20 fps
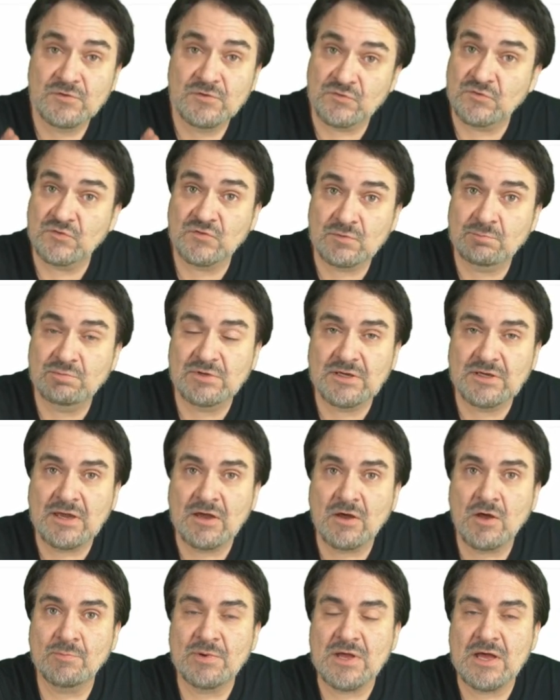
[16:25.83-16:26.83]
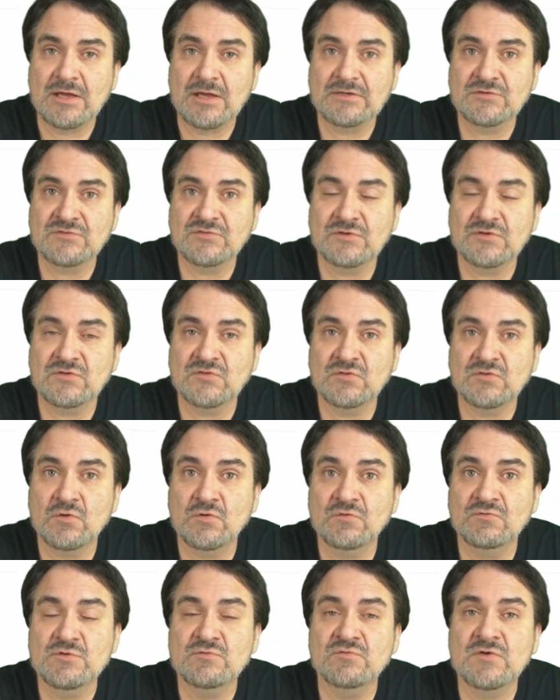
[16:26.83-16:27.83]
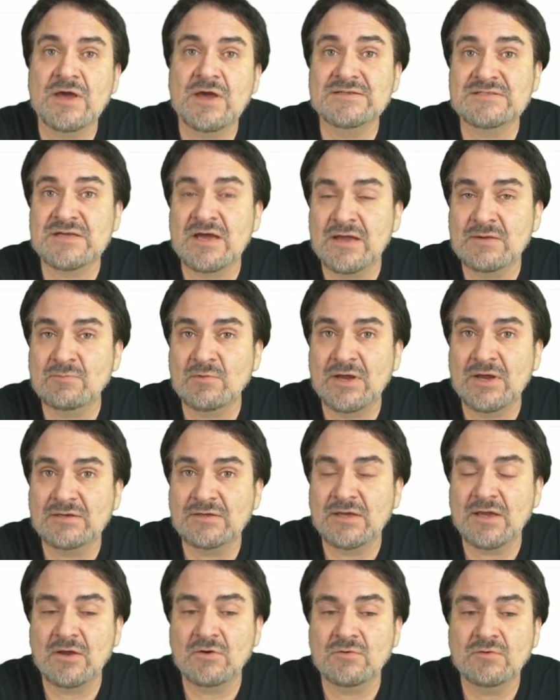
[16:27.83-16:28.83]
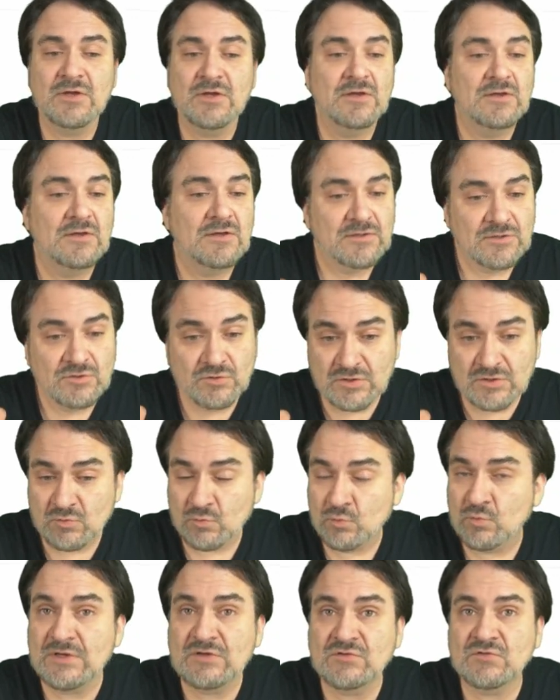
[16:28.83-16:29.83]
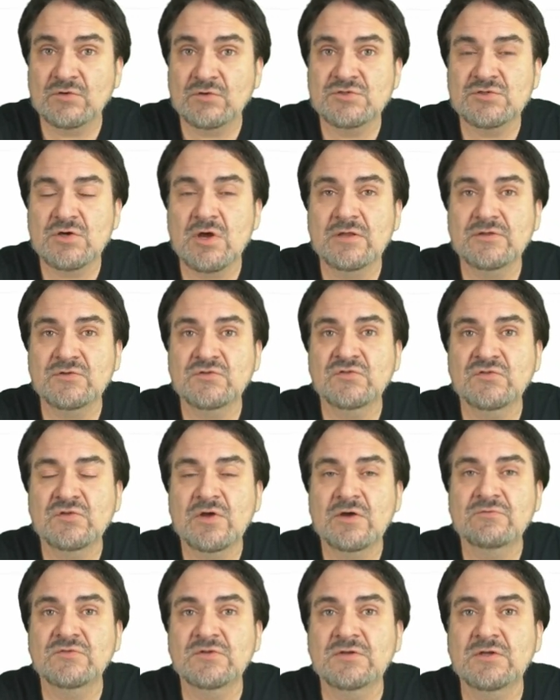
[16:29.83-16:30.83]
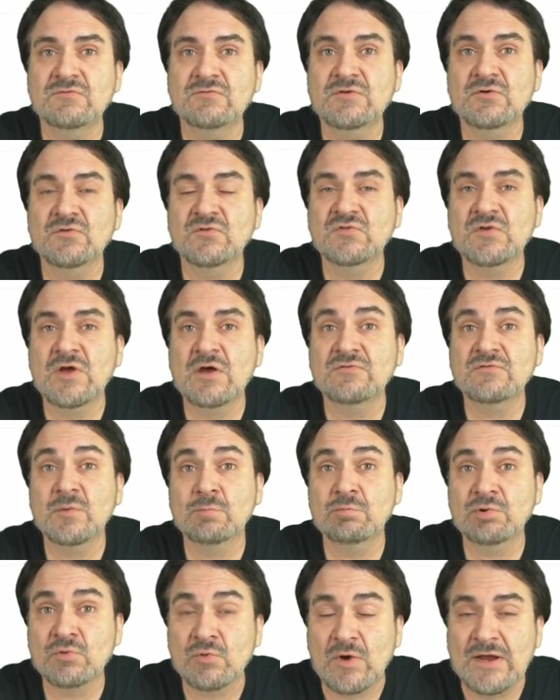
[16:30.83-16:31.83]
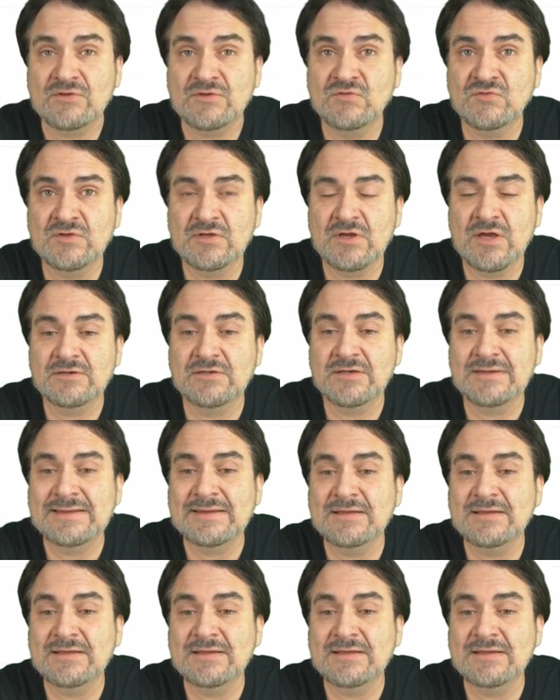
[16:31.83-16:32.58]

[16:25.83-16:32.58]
This is a big help, honestly. So if you've got time right now, you can research all this stuff to give yourself a pricing on it.